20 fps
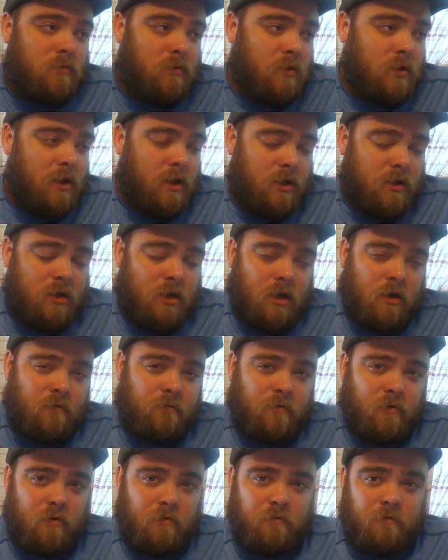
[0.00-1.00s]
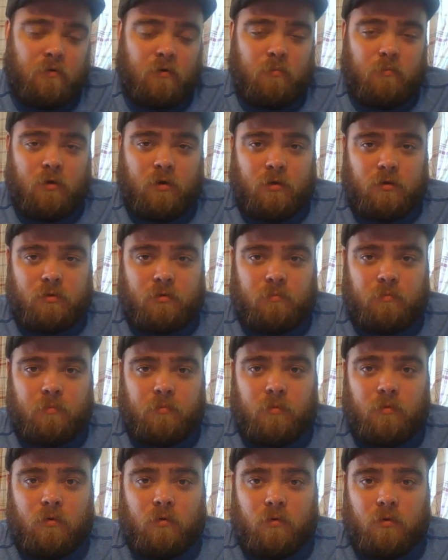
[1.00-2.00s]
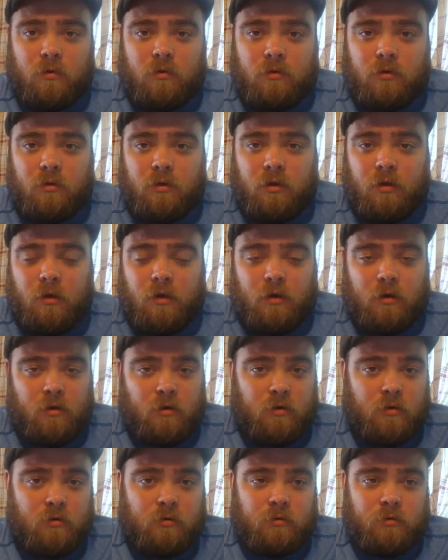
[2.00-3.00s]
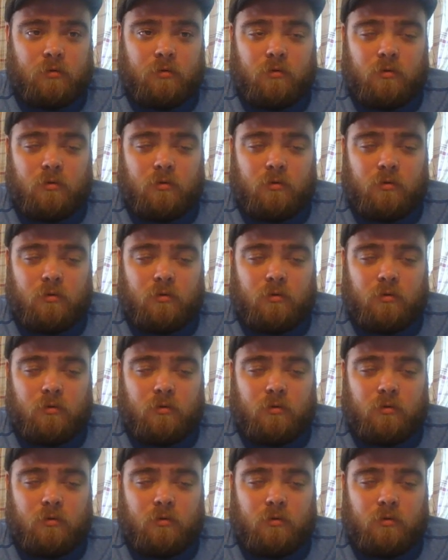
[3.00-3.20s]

lay it down for a few months or a year